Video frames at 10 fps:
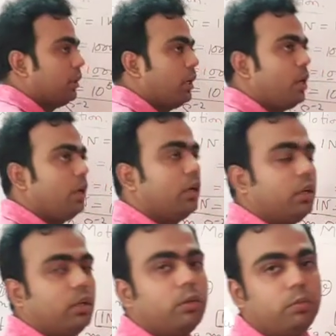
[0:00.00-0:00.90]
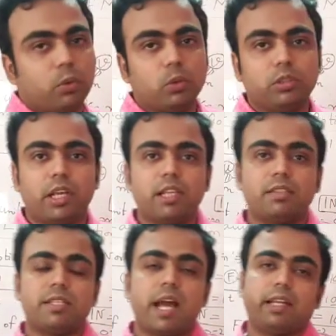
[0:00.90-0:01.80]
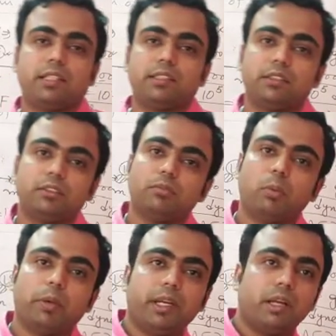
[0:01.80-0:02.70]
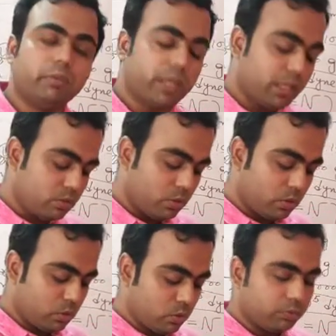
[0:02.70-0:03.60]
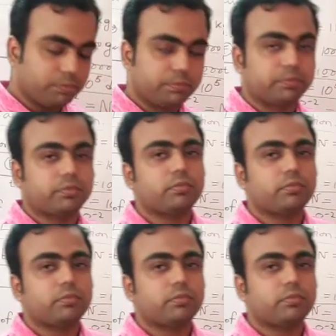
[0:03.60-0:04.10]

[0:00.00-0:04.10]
means force has direction, momentum has also